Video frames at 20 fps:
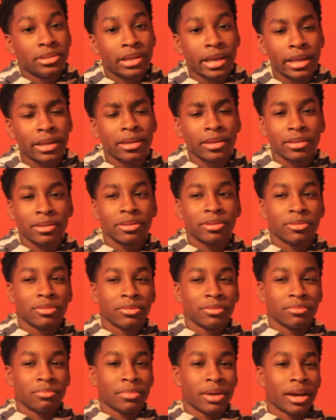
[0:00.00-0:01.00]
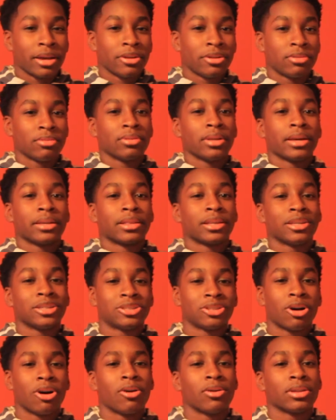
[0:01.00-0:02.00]
And mind you, this
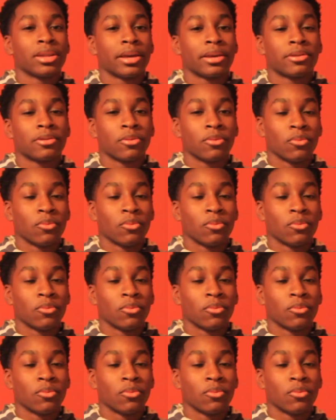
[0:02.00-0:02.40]
is all in